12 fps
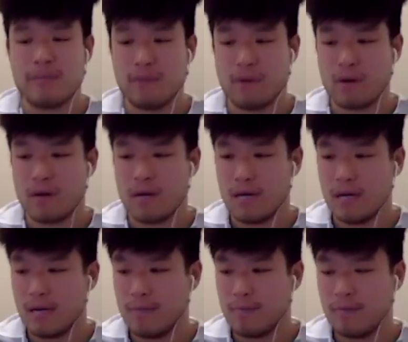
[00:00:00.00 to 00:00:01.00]
for
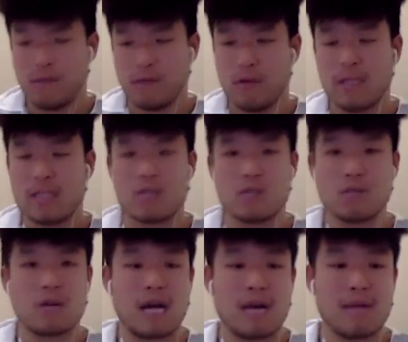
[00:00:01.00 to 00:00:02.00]
um before like this whole
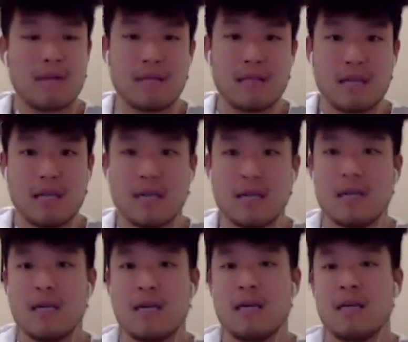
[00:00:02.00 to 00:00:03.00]
comedy thing,
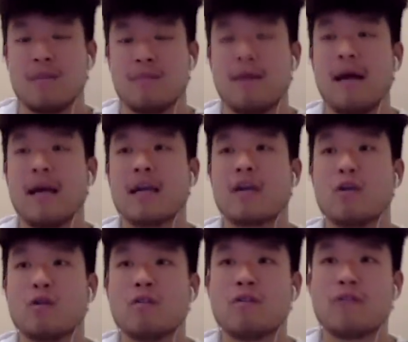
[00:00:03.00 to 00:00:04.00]
my
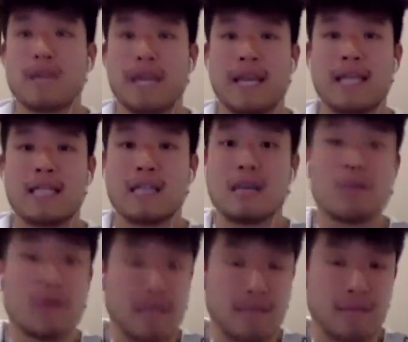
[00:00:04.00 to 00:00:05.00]
goal for getting
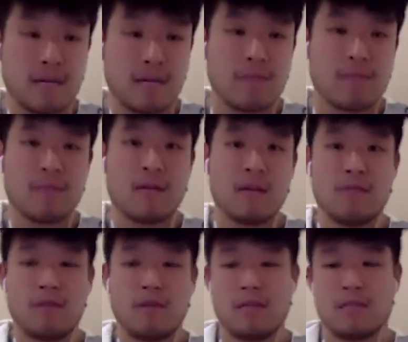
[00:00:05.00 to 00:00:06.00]
double income
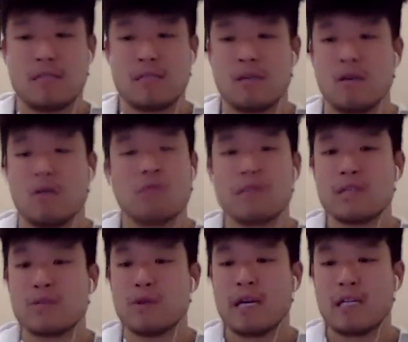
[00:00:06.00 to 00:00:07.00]
was the whole
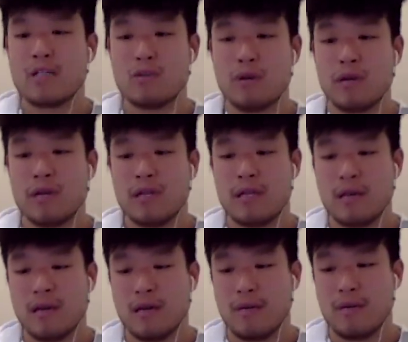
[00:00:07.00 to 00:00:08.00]
reason why I joined
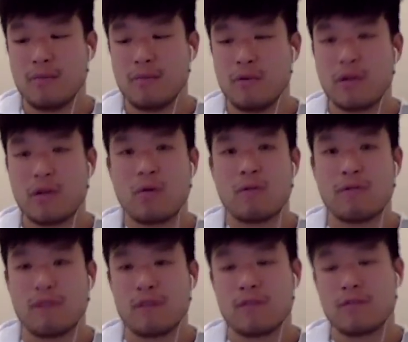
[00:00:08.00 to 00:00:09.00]
um, the Marine Corps
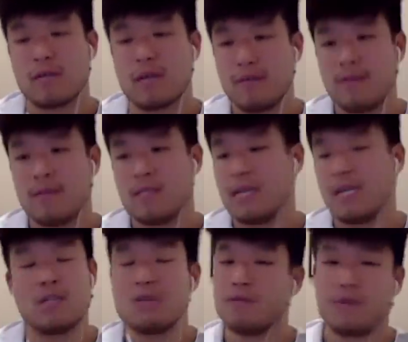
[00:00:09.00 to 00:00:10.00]
first was obviously I
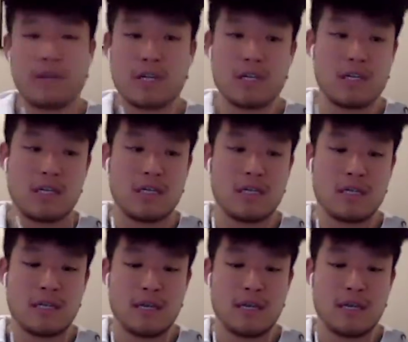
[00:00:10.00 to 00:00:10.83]
didn't do very good